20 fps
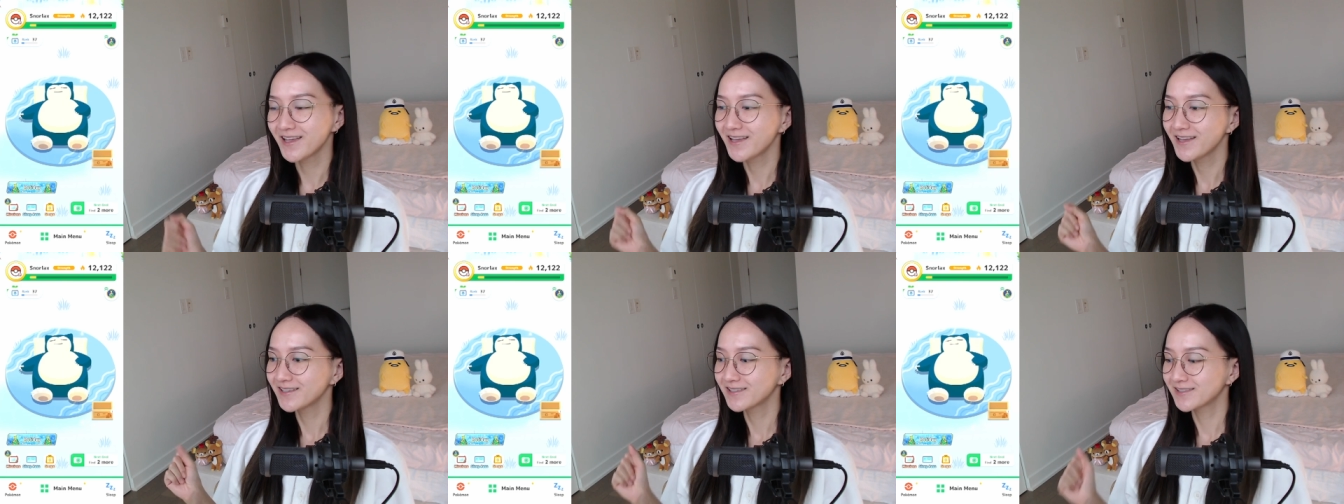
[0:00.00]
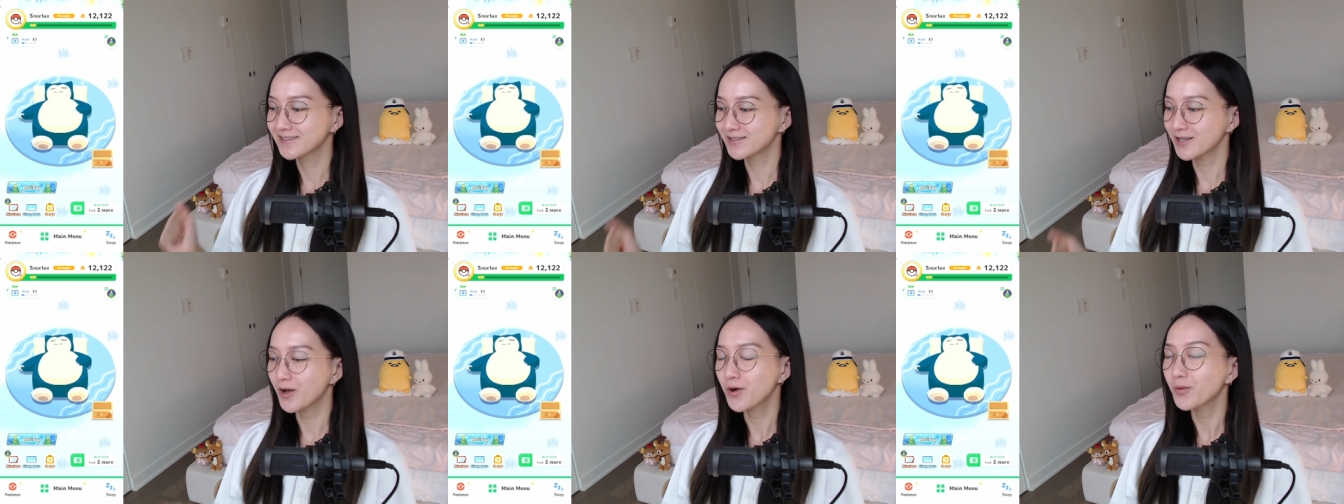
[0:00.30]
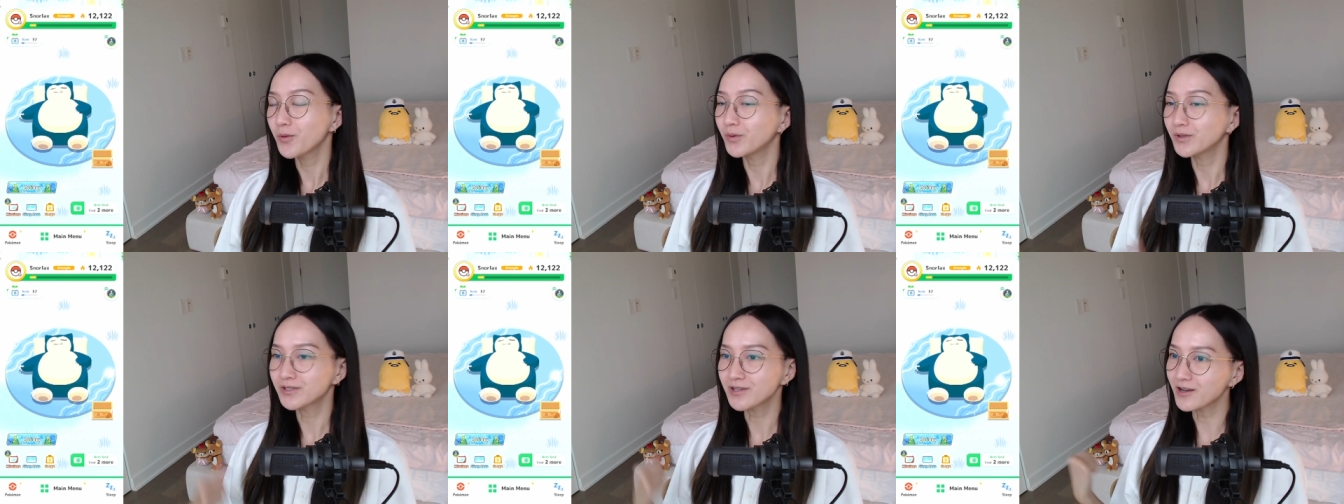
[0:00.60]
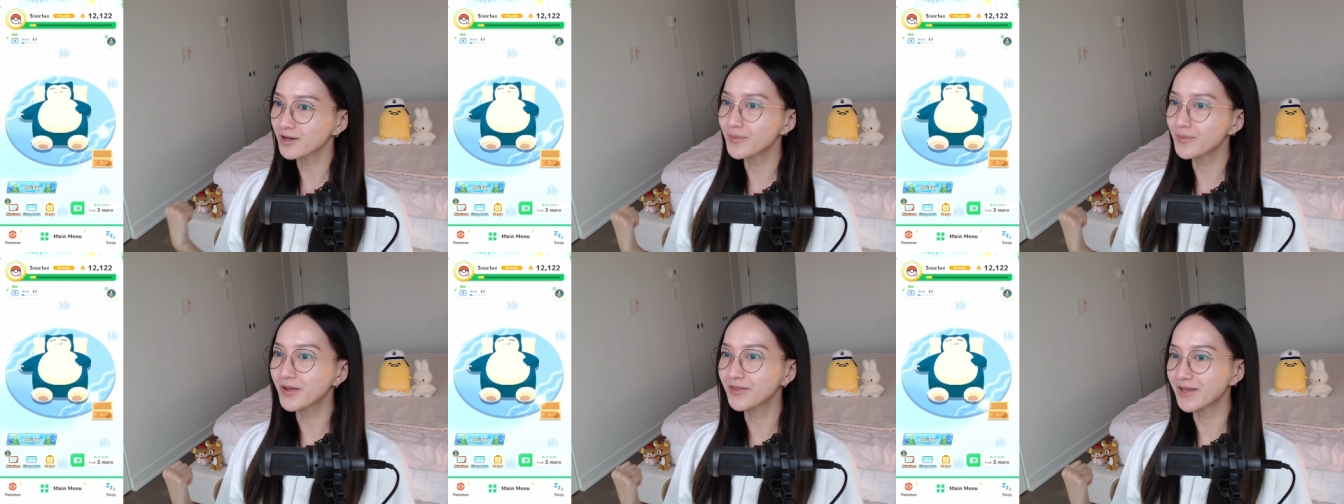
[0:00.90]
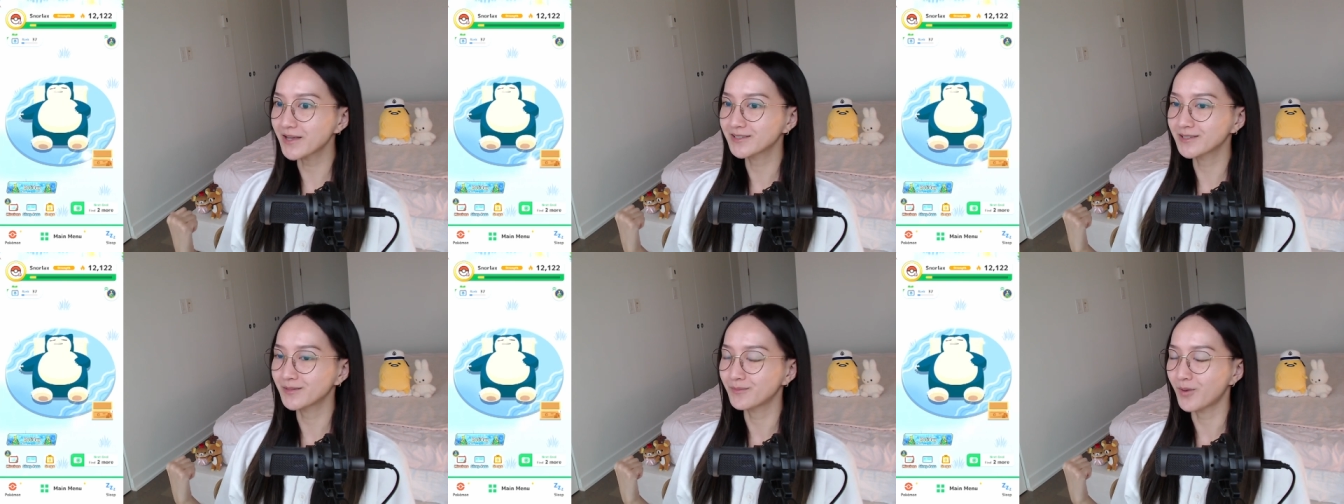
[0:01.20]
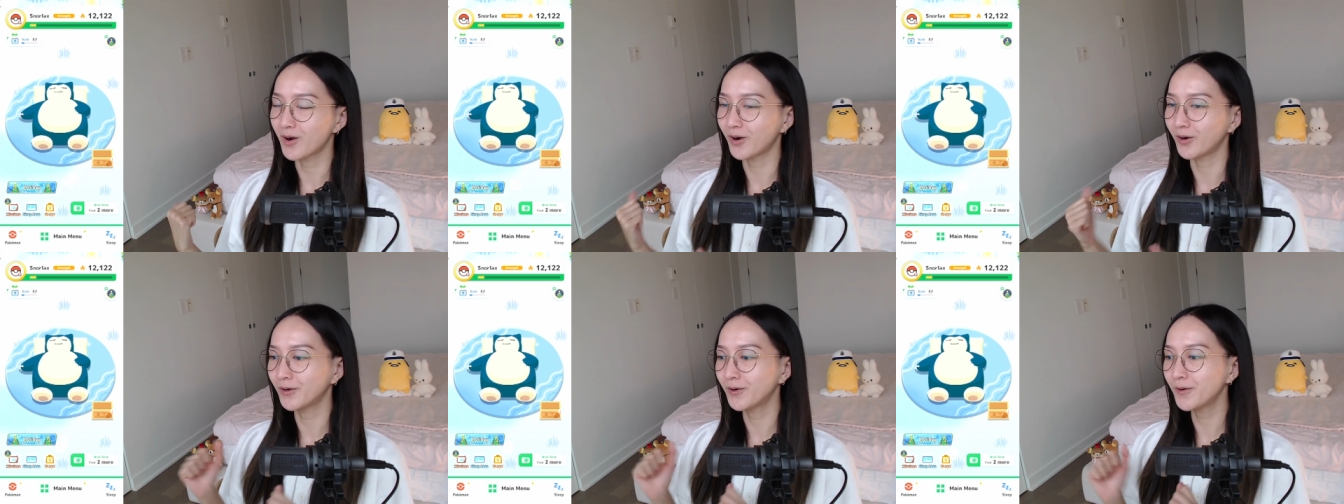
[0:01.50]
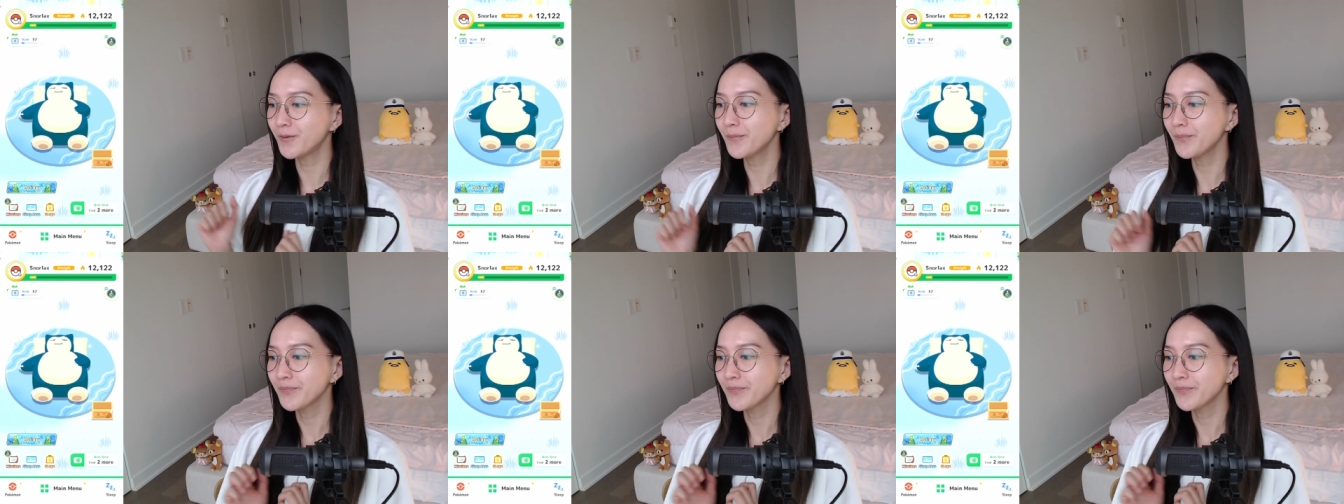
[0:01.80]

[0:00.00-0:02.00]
So we'll talk about that tomorrow.